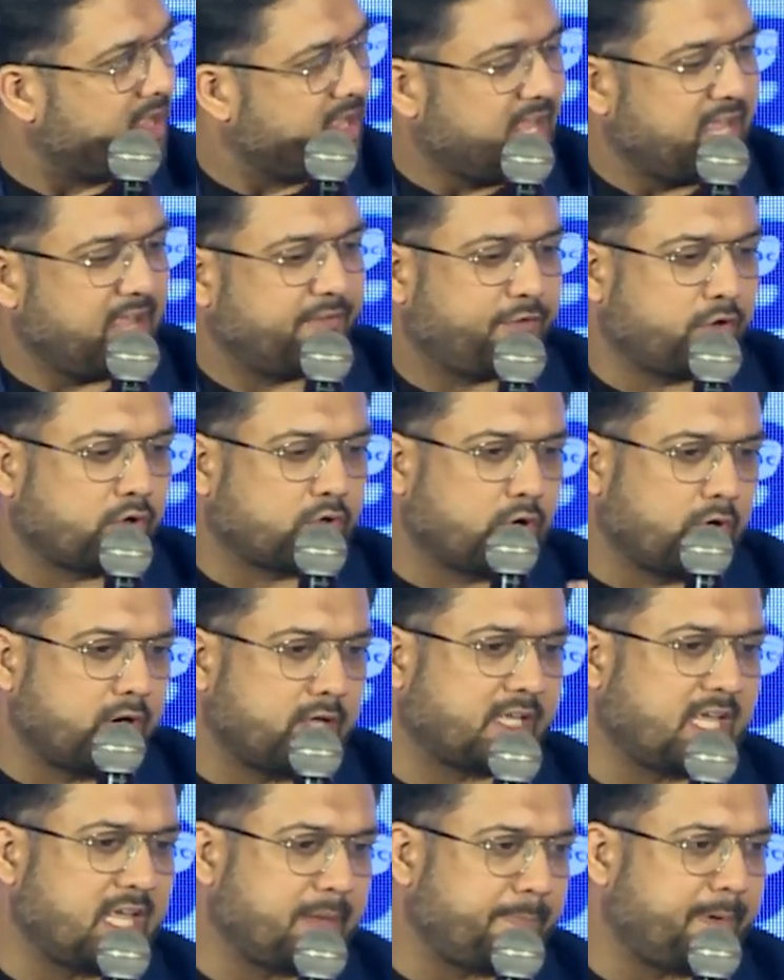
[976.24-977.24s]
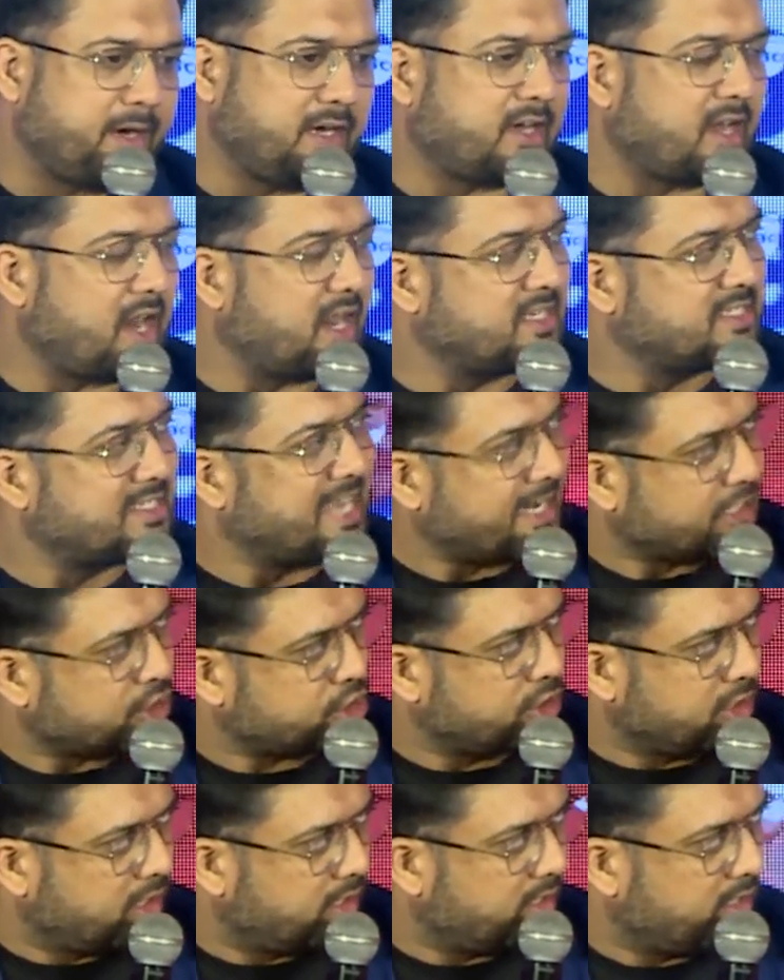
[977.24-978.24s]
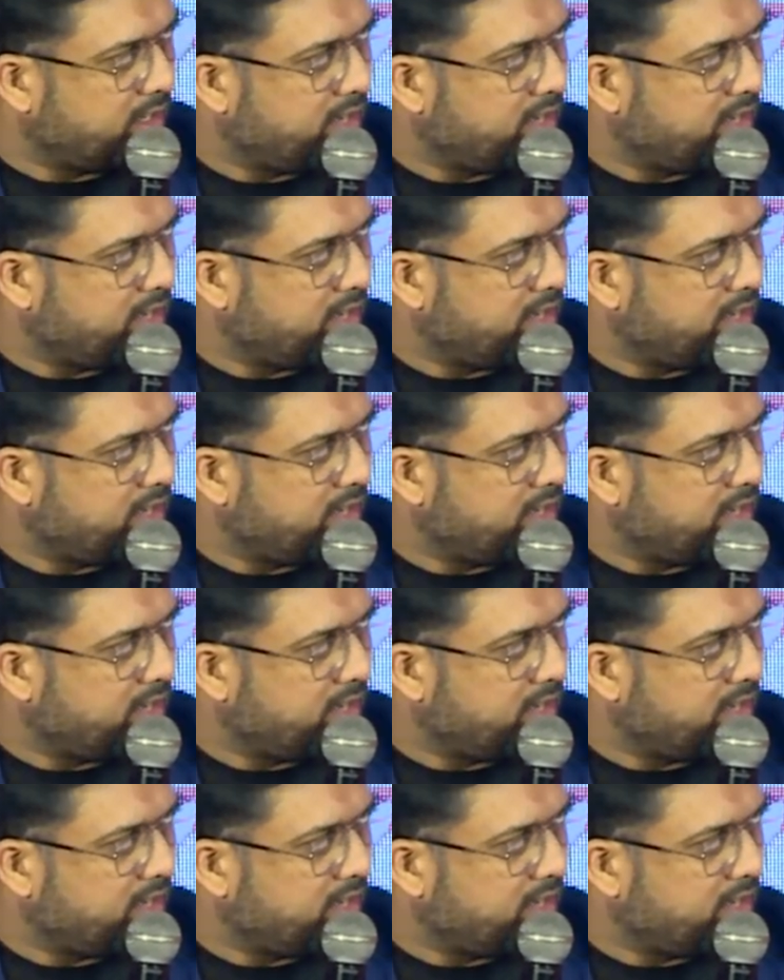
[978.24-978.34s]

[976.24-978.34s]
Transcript: If you're going to keep it transactional,